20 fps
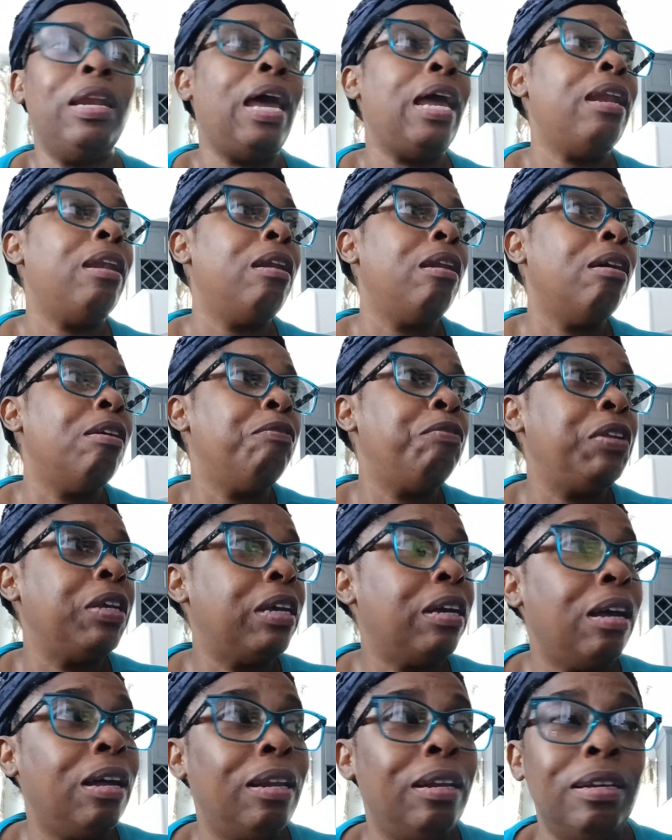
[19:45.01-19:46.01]
I love the
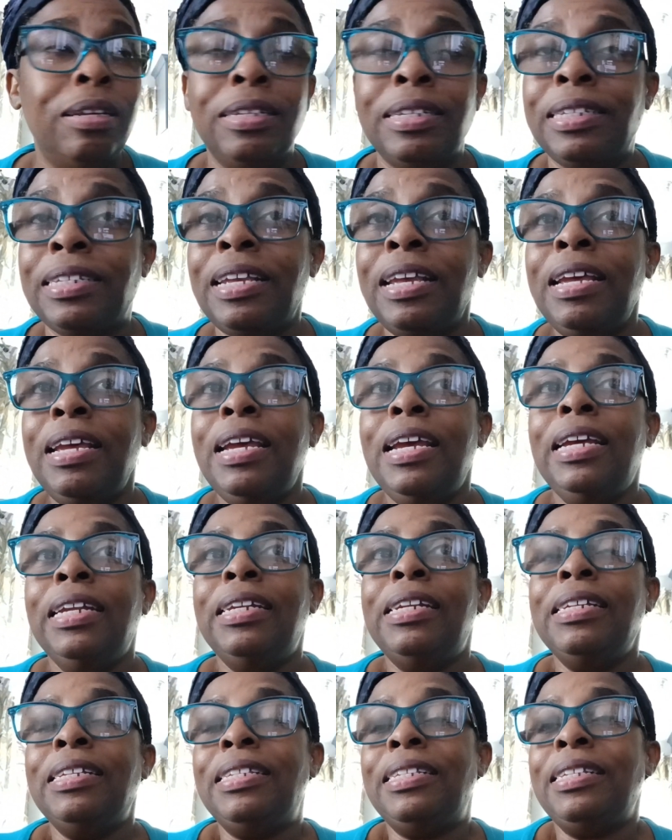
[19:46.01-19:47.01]
colors
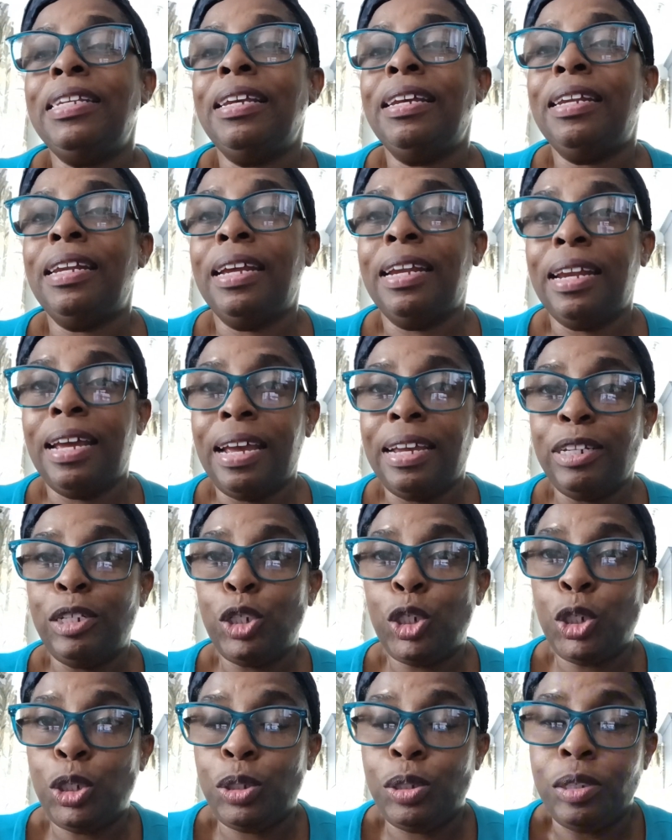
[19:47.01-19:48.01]
this year that I
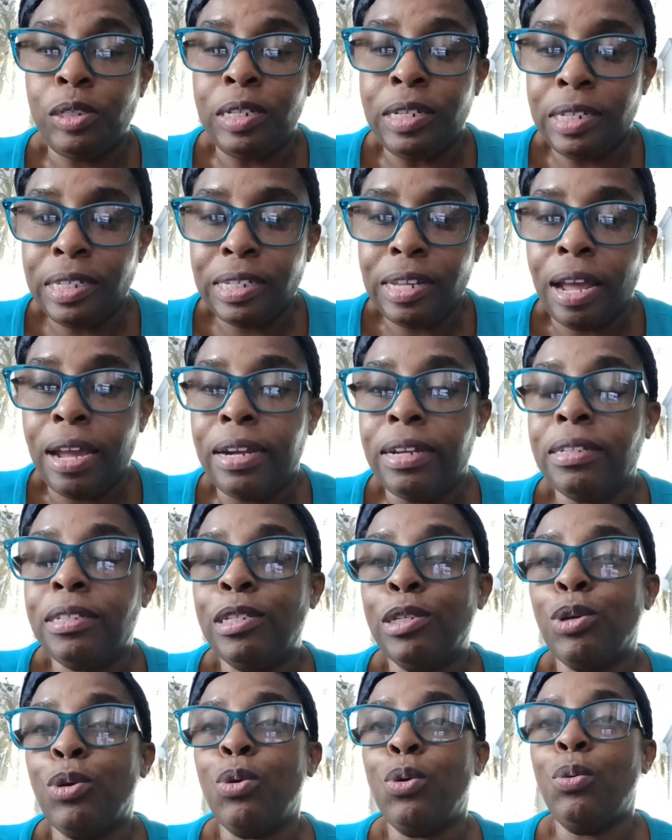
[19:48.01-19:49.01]
decided
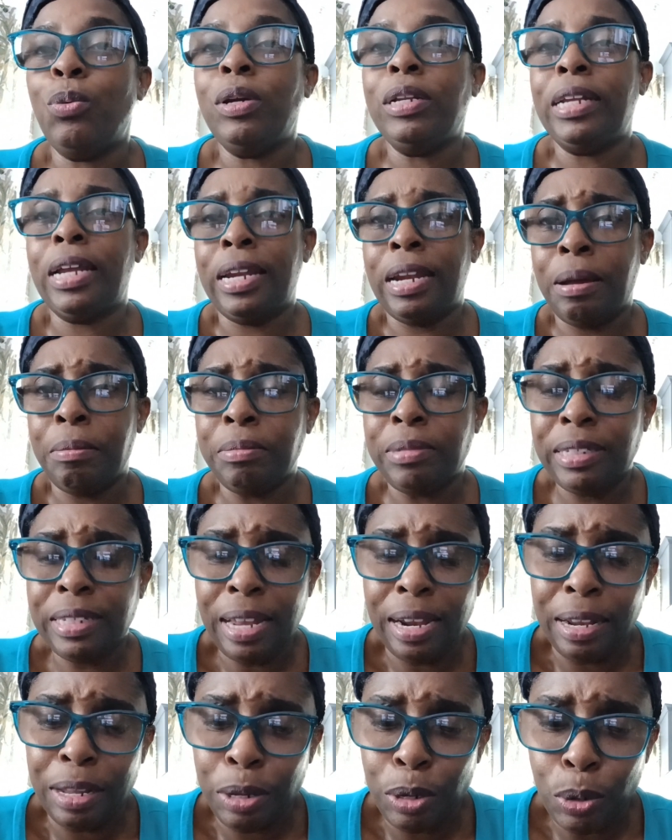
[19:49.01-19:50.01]
to go with, and I'm
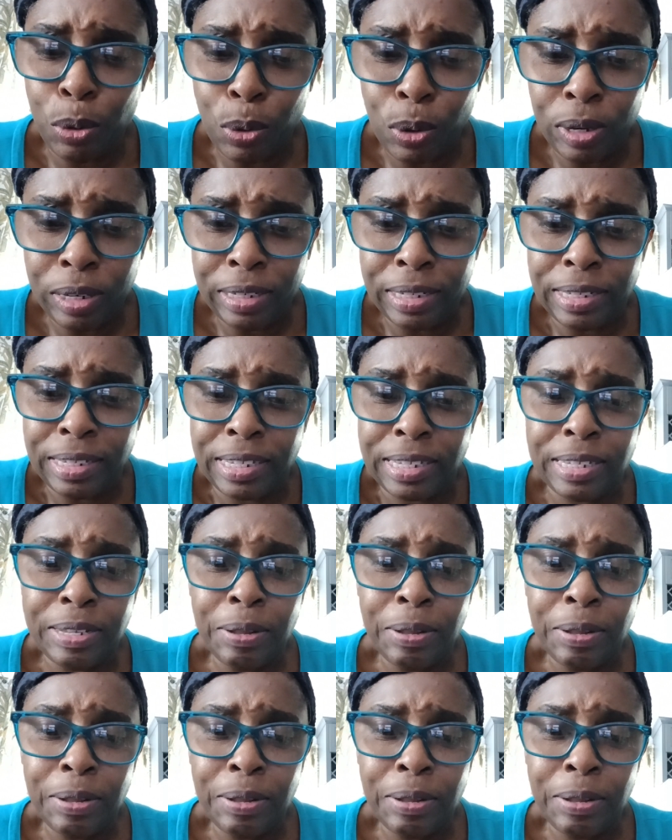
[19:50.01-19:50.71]
telling you all this,